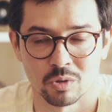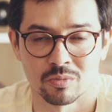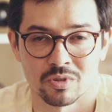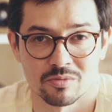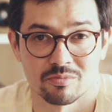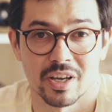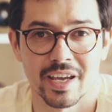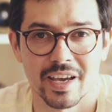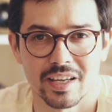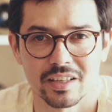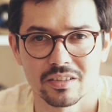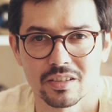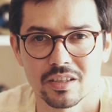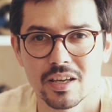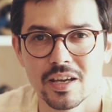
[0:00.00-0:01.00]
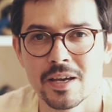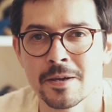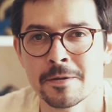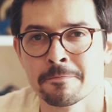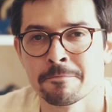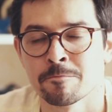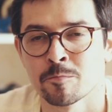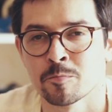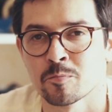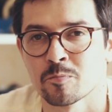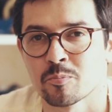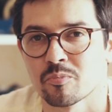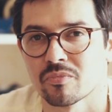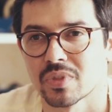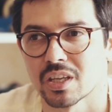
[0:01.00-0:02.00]
almost by hand.
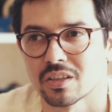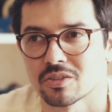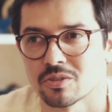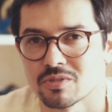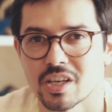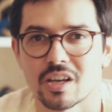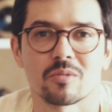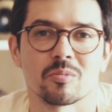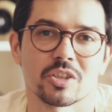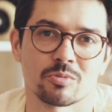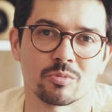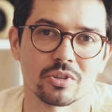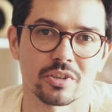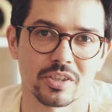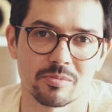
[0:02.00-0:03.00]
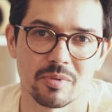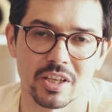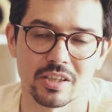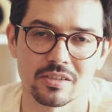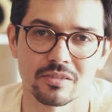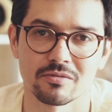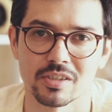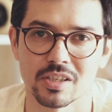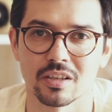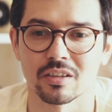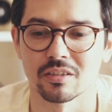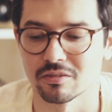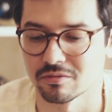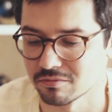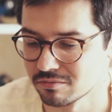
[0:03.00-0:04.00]
So they are much more expensive
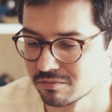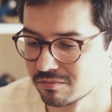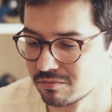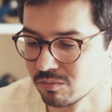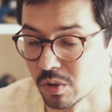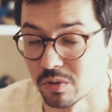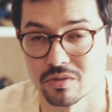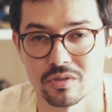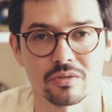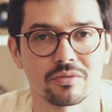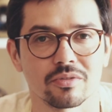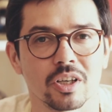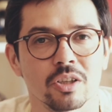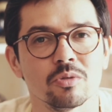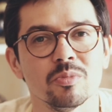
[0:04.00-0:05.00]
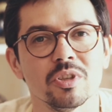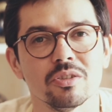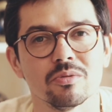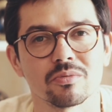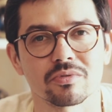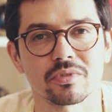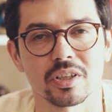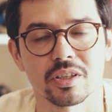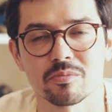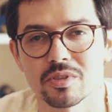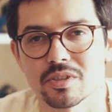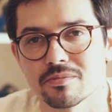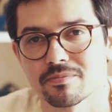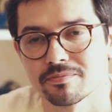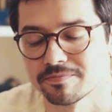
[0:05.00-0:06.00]
than most of aluminium
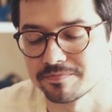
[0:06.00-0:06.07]
frames.